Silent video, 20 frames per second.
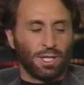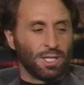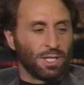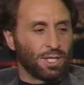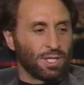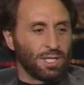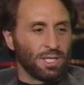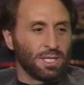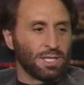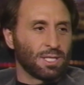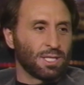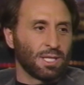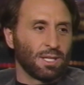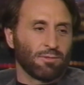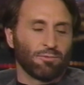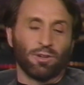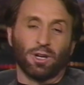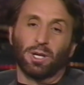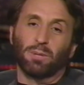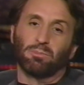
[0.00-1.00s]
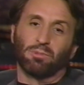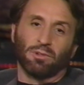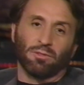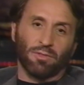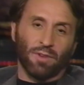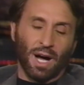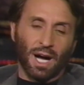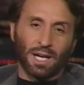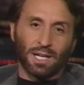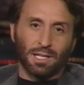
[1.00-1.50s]
and she's very
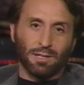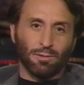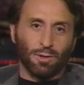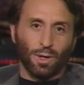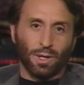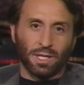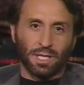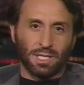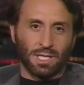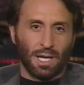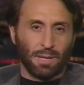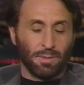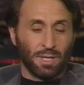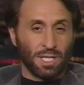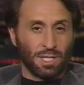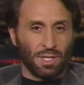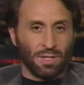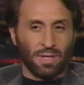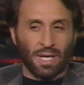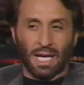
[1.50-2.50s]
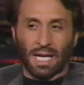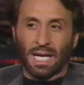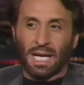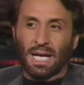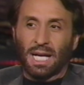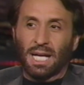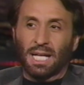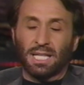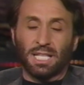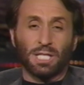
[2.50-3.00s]
provocative all the time, this and that.
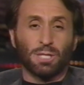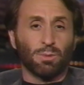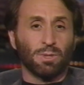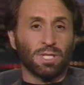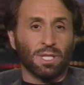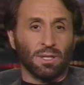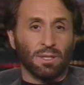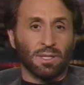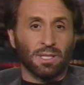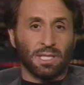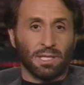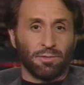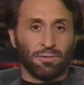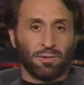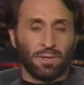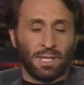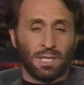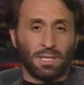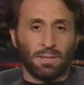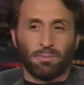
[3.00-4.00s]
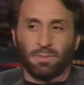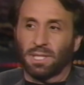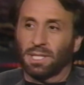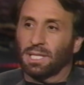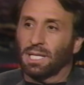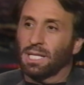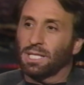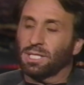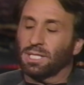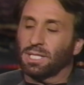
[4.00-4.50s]
This was a little different
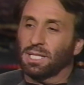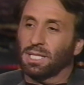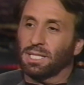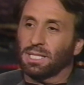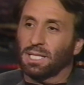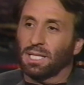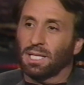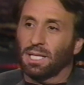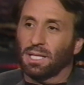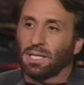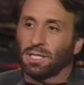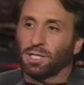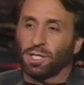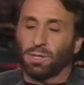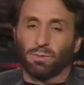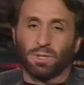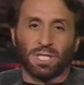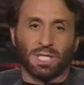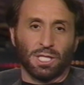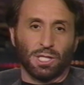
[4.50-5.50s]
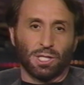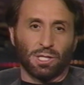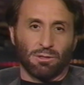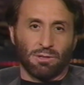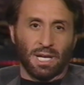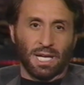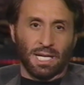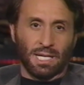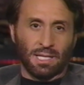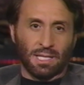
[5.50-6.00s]
because it, uh, she was
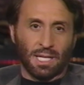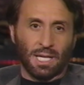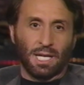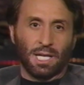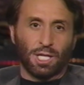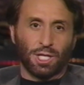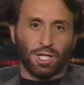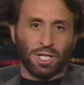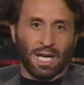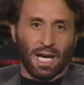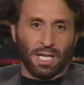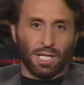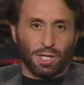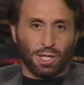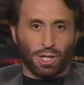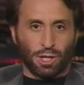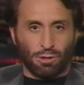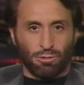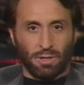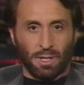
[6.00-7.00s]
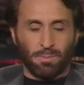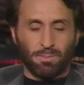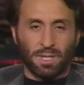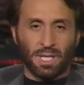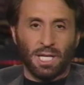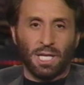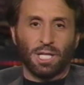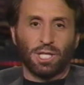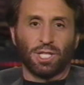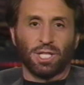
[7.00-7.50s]
constrained. She had a script.
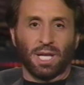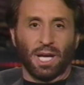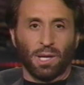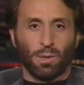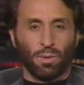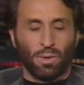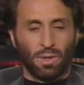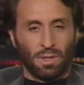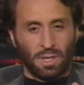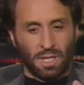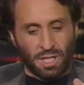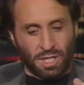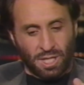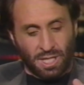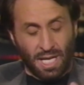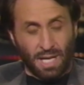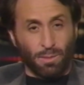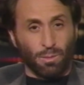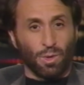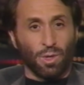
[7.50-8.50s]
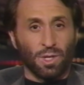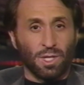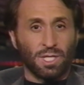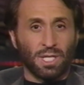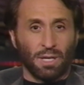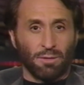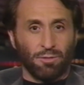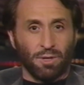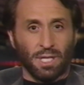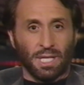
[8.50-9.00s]
She had the same words
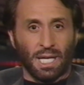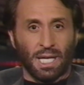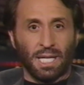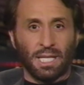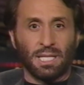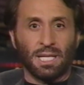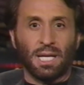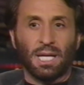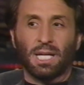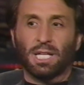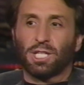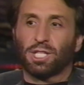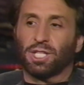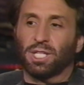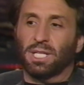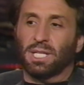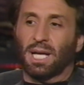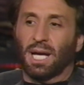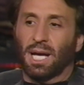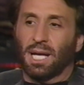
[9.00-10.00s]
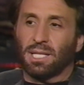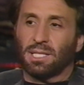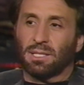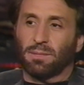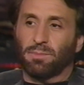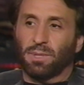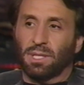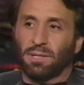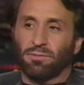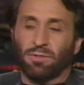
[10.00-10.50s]
every night. She had to
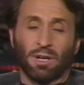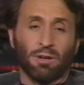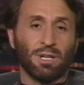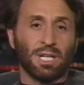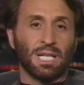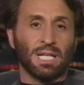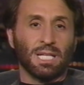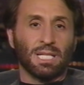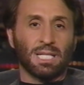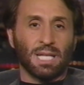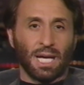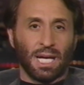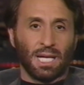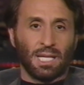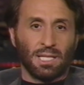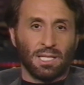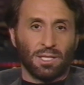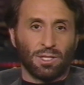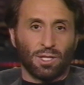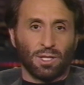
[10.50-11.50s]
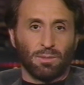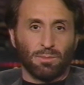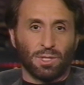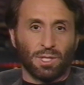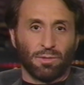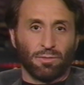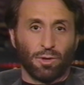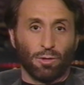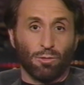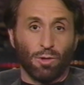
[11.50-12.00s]
be very contained in terms
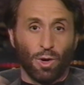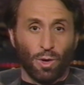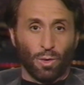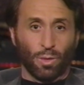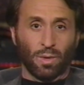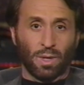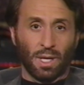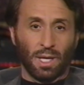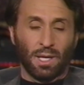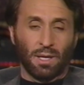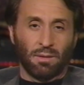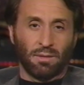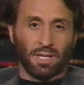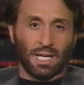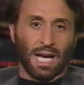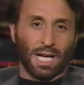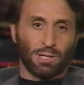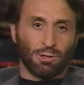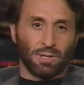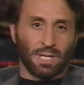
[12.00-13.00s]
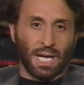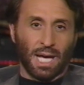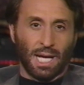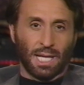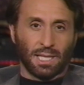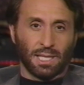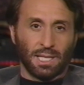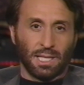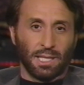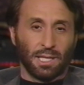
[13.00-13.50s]
of her own
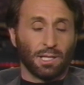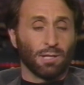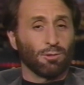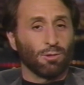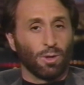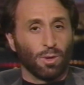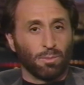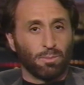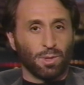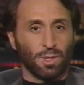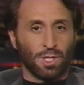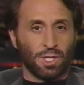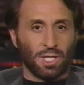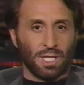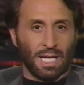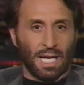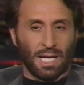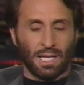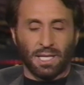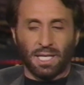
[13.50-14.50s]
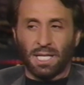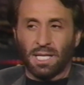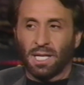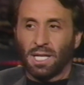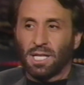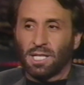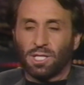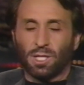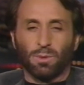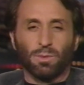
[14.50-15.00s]
theatricality and her own personality.
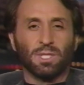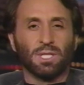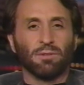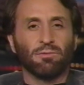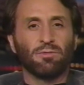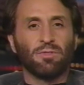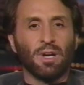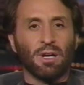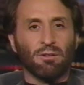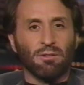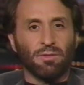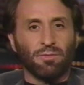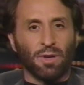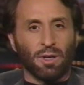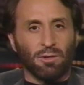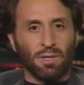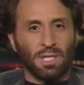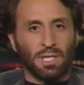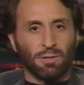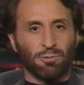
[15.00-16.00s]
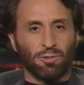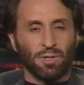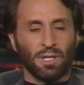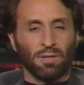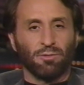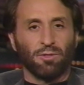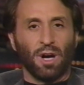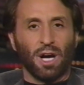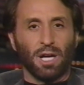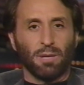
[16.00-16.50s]
So it was a very, very different
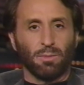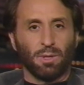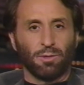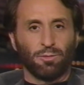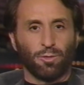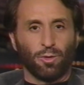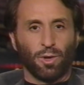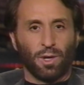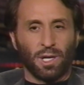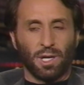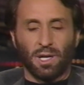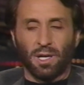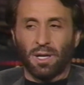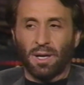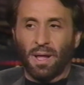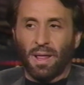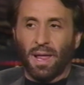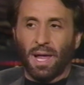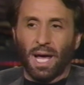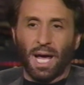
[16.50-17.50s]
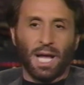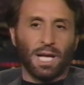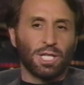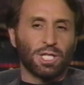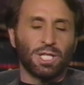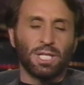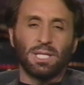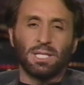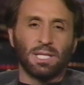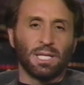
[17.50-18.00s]
environment for her, and
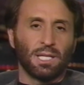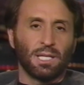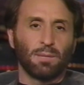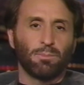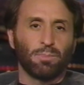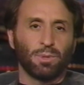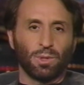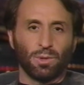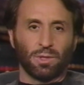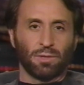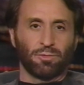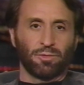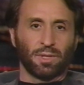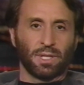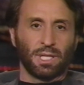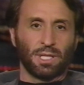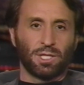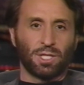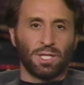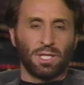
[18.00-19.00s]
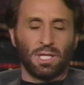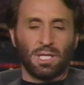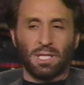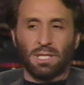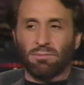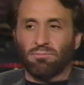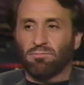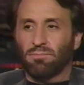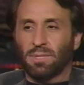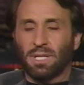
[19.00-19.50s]
she did it beautifully.
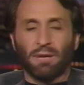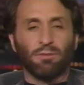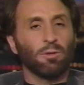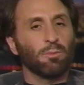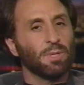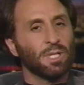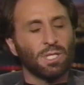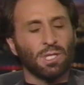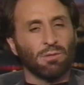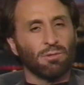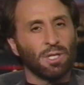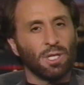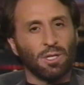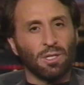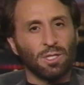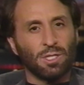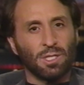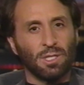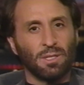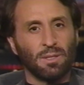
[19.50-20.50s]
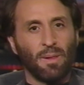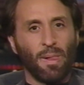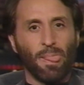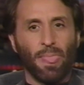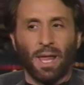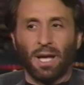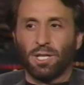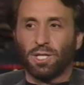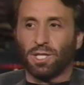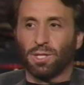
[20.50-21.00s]
She never missed a rehearsal.
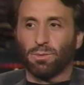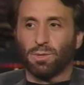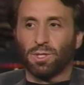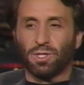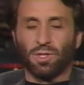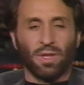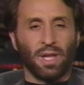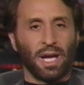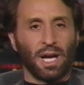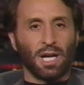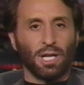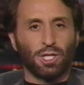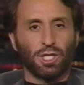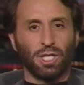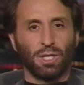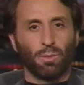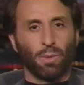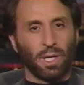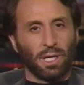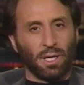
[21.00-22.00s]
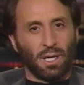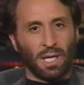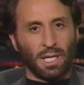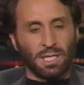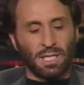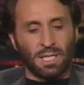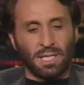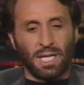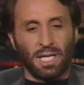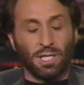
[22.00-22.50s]
She was there. She went on
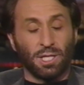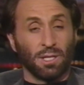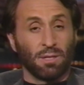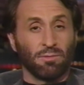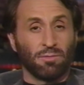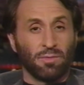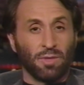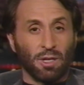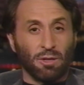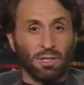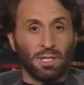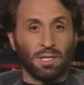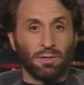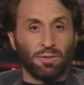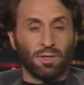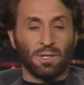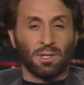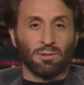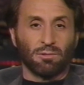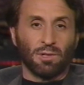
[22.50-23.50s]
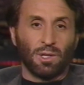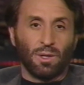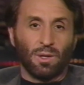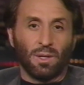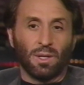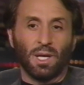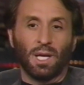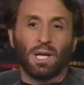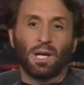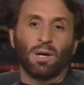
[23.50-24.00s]
stage in a very difficult
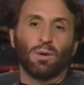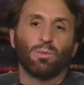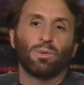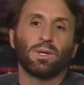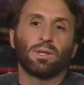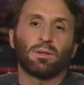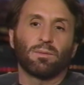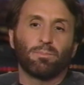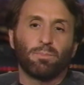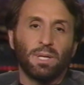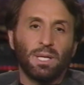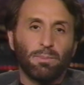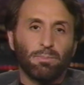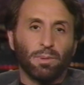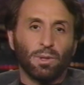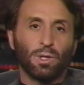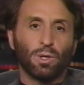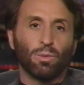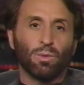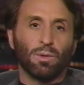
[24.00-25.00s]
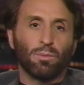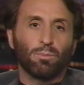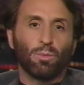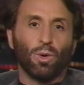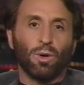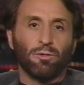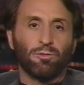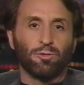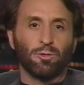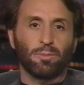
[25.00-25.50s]
role with people who were
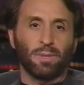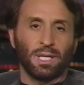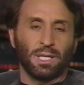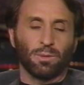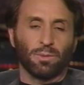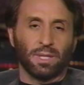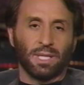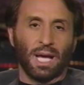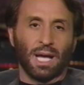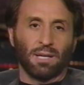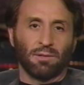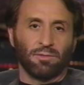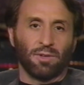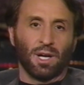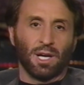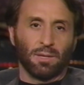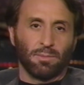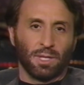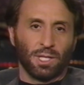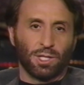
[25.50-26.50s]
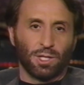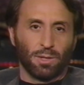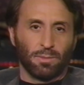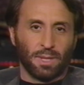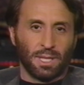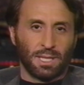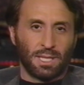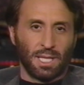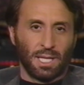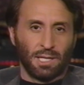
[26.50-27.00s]
more familiar with that environment, Joe
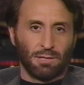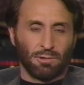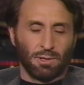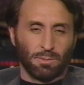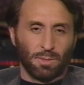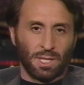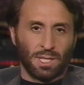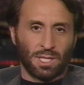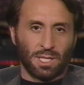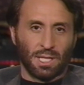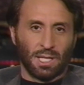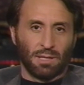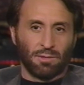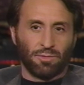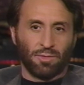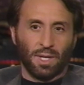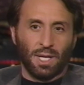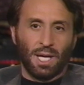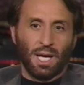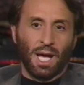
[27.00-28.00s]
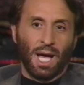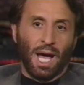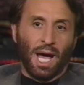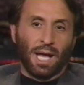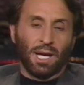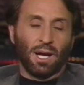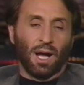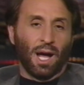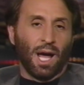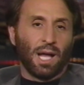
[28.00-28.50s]
Mantegna and myself. Well,
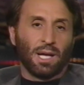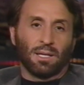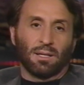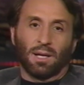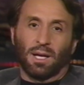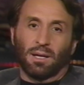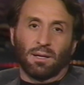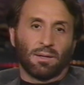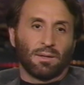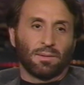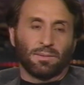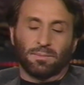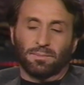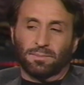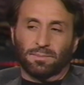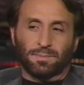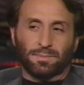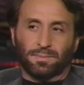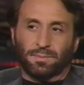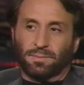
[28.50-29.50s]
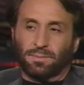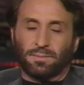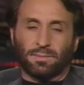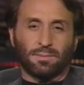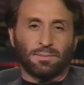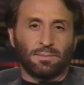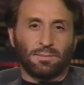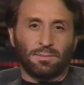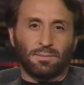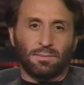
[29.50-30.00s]
and, and, as, I, and as far as I'm
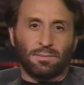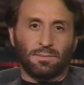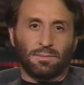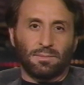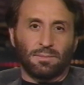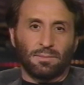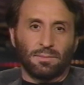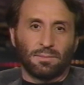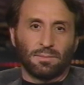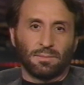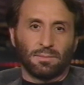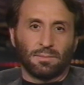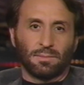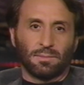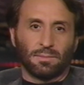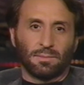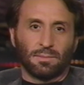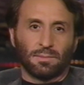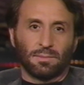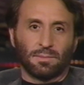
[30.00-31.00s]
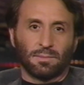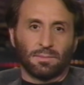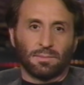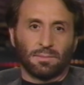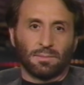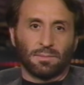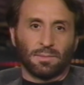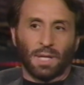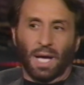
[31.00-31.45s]
concerned, she did own the stage when I saw it.